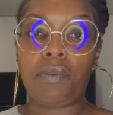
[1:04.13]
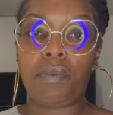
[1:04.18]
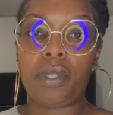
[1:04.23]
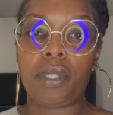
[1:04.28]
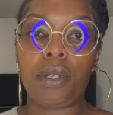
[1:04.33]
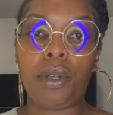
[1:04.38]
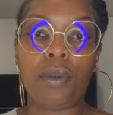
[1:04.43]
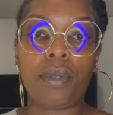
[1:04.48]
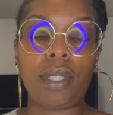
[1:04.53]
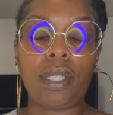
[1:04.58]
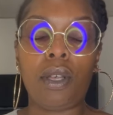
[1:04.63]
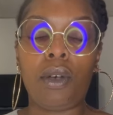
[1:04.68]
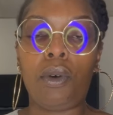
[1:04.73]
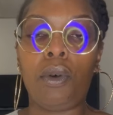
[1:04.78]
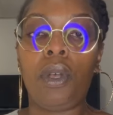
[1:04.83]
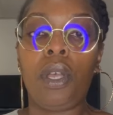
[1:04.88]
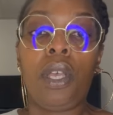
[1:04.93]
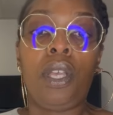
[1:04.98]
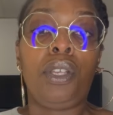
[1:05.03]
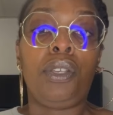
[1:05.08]
results. So
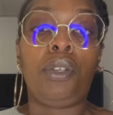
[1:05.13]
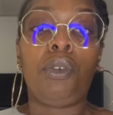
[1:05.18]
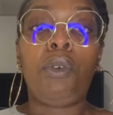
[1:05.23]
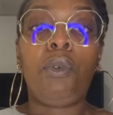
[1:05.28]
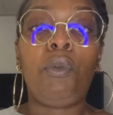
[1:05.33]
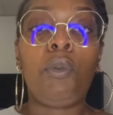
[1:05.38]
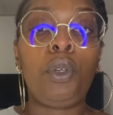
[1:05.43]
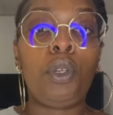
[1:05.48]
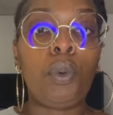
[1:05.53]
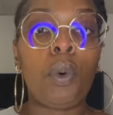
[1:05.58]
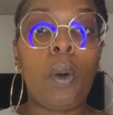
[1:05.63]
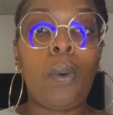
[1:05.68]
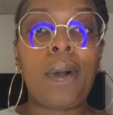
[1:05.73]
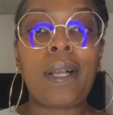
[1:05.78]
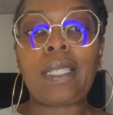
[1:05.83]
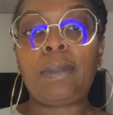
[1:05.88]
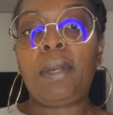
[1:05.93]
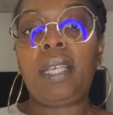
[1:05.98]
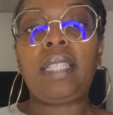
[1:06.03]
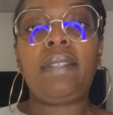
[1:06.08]
you do what
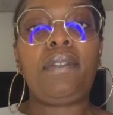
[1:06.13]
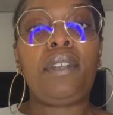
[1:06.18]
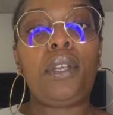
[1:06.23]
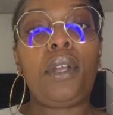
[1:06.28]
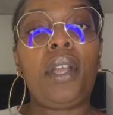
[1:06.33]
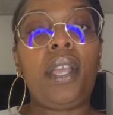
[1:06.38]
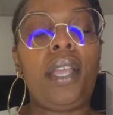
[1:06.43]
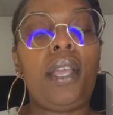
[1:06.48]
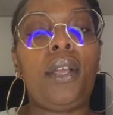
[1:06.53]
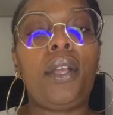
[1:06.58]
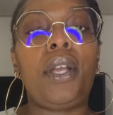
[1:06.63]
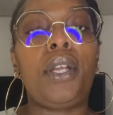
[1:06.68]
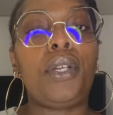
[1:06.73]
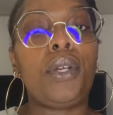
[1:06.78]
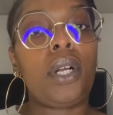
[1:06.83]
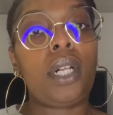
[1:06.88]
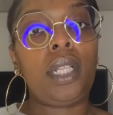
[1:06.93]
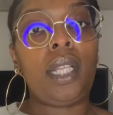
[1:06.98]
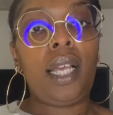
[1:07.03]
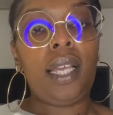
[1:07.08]
works best for your hair, your
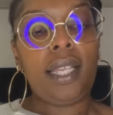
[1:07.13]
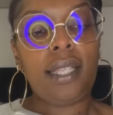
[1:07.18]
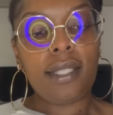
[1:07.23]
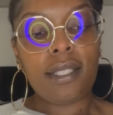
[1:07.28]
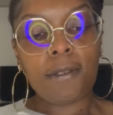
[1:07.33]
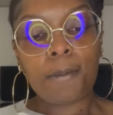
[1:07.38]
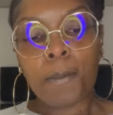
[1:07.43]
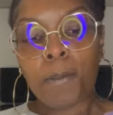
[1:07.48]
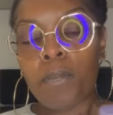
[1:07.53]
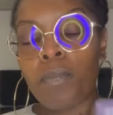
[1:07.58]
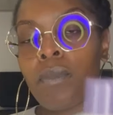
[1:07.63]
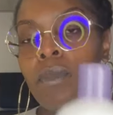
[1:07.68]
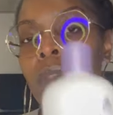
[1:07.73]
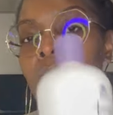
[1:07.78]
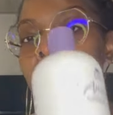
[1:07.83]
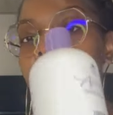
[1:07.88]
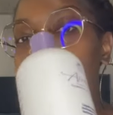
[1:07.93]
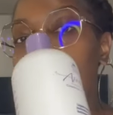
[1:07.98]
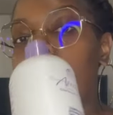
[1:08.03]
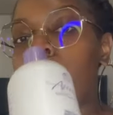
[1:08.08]
clients.
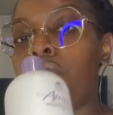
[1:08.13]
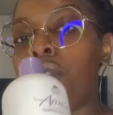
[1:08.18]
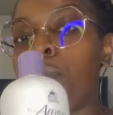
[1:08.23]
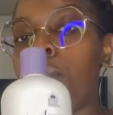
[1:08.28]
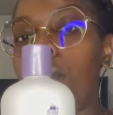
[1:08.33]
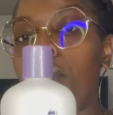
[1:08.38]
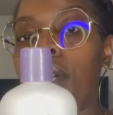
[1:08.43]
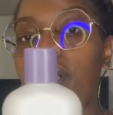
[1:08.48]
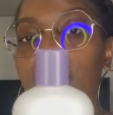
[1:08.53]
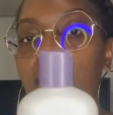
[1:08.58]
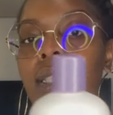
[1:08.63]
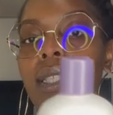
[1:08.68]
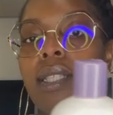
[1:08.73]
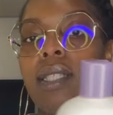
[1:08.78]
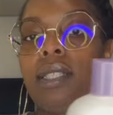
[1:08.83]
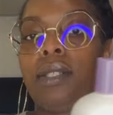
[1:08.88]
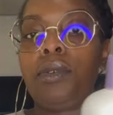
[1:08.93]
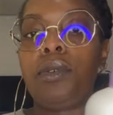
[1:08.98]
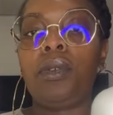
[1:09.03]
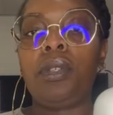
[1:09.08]
But you pour this
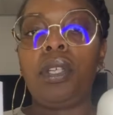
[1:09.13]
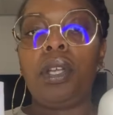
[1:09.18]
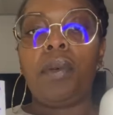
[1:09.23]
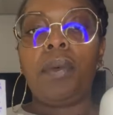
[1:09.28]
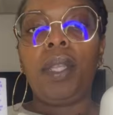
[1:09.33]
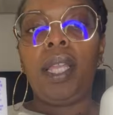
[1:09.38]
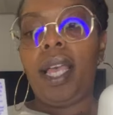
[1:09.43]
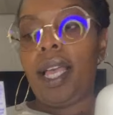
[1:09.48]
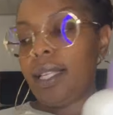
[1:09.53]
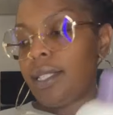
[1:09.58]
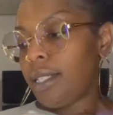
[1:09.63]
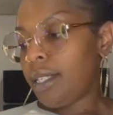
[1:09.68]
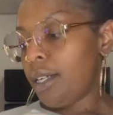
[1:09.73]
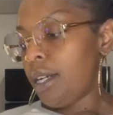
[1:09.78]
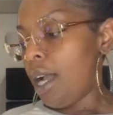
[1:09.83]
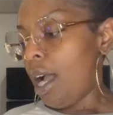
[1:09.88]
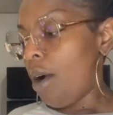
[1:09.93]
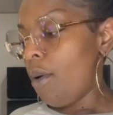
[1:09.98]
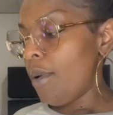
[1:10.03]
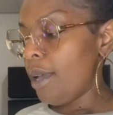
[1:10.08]
into your relaxer.
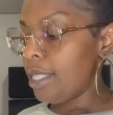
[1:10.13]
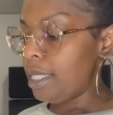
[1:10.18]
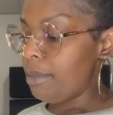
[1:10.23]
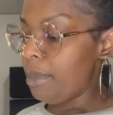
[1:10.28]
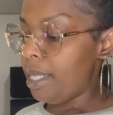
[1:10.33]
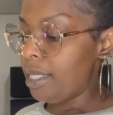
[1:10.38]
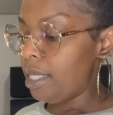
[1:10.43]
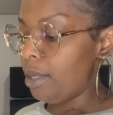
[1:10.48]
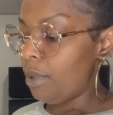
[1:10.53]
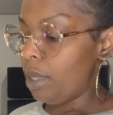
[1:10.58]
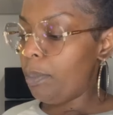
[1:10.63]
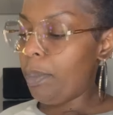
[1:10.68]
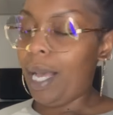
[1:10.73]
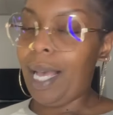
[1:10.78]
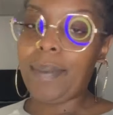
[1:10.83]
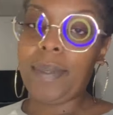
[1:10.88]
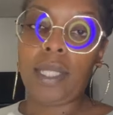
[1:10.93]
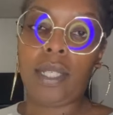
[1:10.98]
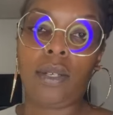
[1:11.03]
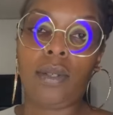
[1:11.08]
I always mix it with a
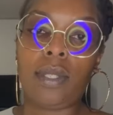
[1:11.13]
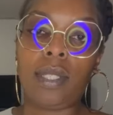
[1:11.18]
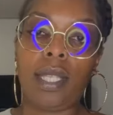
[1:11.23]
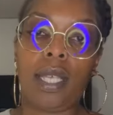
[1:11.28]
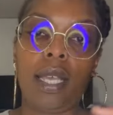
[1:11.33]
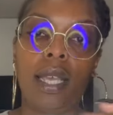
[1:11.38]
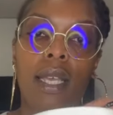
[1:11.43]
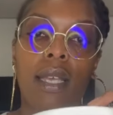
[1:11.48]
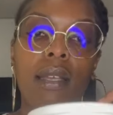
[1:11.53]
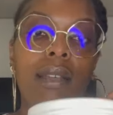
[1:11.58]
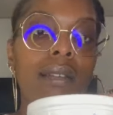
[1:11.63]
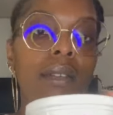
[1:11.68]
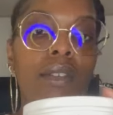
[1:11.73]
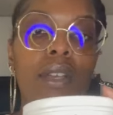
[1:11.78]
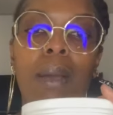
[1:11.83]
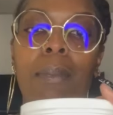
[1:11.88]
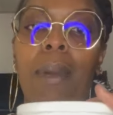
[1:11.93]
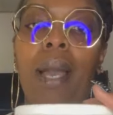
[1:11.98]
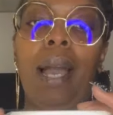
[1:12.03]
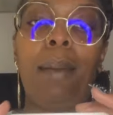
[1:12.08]
popsicle stick. You
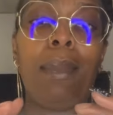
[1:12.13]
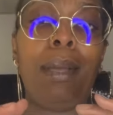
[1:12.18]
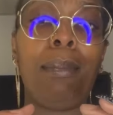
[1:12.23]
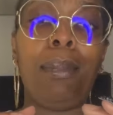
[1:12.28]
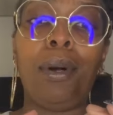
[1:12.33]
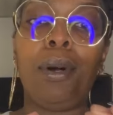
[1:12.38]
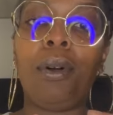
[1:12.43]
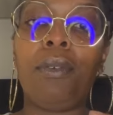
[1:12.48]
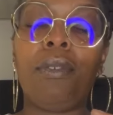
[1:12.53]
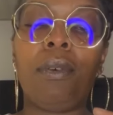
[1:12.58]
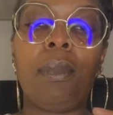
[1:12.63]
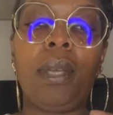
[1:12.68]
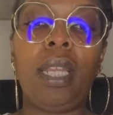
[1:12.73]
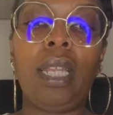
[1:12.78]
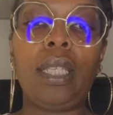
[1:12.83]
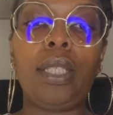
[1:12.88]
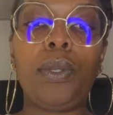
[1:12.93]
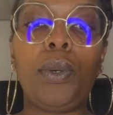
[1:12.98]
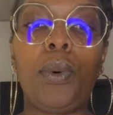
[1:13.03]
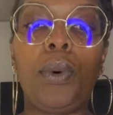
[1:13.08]
can buy them in bulk from any
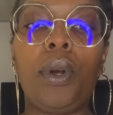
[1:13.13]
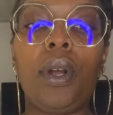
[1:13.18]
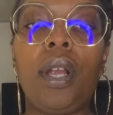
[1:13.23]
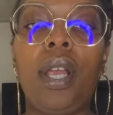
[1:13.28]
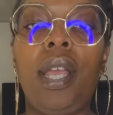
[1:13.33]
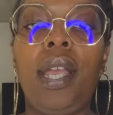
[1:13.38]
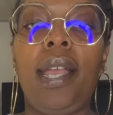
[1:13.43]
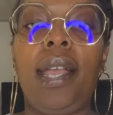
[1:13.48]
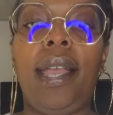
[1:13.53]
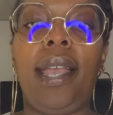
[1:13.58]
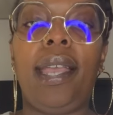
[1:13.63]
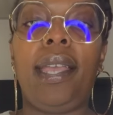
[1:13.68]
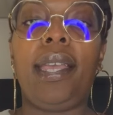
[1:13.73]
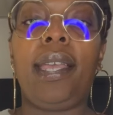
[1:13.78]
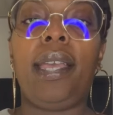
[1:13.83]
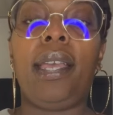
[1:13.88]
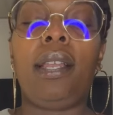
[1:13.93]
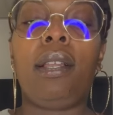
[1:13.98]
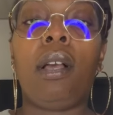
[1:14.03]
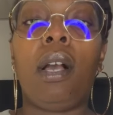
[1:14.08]
store.
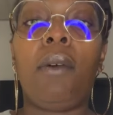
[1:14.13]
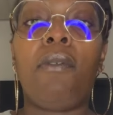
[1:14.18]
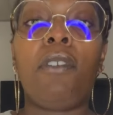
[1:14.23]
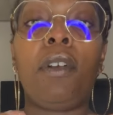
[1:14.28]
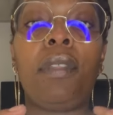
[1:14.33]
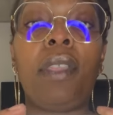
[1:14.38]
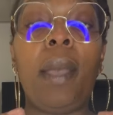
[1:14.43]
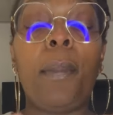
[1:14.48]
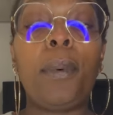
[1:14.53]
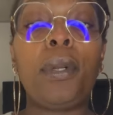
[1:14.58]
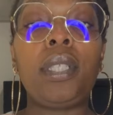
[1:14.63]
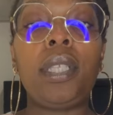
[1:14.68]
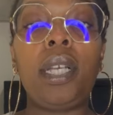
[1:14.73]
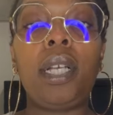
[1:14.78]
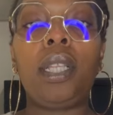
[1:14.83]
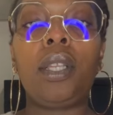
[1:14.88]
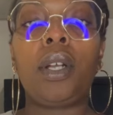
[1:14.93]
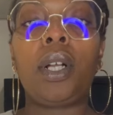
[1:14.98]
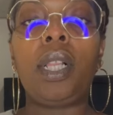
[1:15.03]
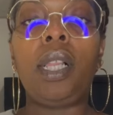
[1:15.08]
And for that
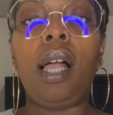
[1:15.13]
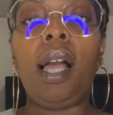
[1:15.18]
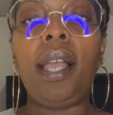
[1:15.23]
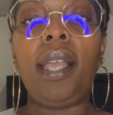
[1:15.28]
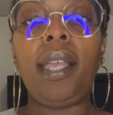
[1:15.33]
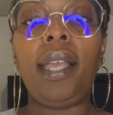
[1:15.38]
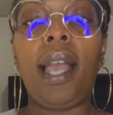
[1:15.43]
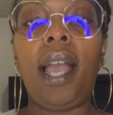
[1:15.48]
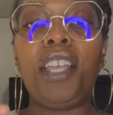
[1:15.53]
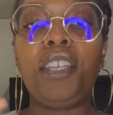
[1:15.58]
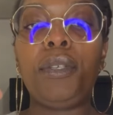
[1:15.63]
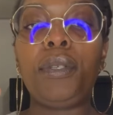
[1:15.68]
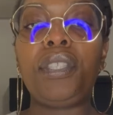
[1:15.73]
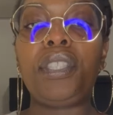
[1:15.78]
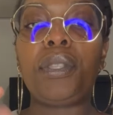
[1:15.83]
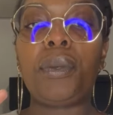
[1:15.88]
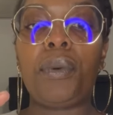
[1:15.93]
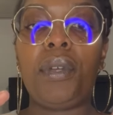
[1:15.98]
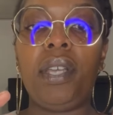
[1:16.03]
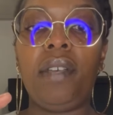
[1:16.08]
particular client, I use
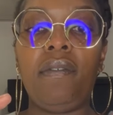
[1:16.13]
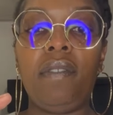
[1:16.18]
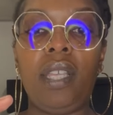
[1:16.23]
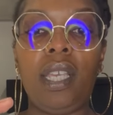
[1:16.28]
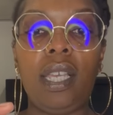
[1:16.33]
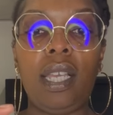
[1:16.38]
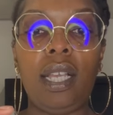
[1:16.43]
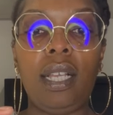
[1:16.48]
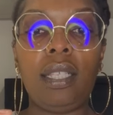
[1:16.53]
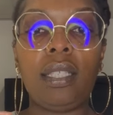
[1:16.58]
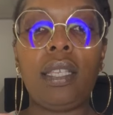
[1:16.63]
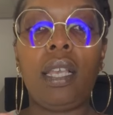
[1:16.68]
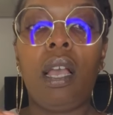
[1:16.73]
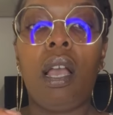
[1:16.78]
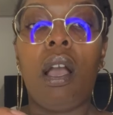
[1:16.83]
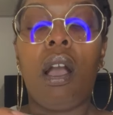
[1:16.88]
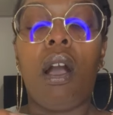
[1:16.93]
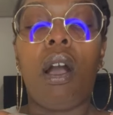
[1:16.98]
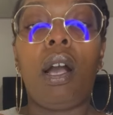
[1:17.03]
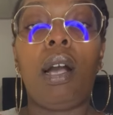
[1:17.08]
3 of these
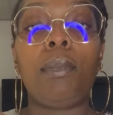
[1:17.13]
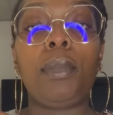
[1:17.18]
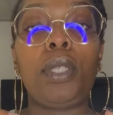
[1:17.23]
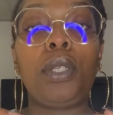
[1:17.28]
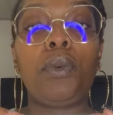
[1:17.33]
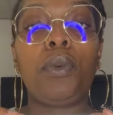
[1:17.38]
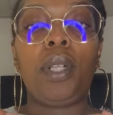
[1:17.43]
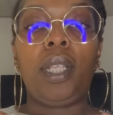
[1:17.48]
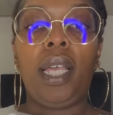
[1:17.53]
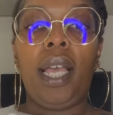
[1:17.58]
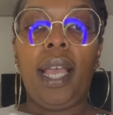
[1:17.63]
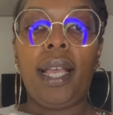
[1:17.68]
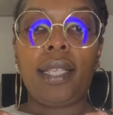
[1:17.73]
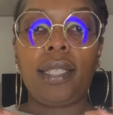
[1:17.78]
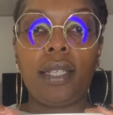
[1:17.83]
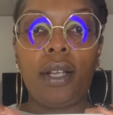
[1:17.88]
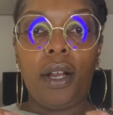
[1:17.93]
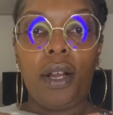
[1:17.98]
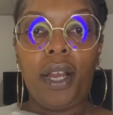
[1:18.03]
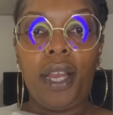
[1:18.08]
to relax
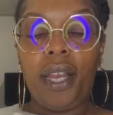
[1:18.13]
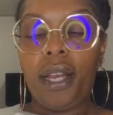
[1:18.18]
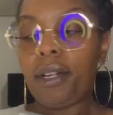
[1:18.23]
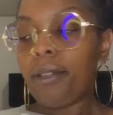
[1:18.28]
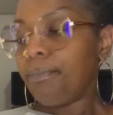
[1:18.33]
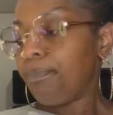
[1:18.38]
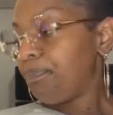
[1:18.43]
her hair.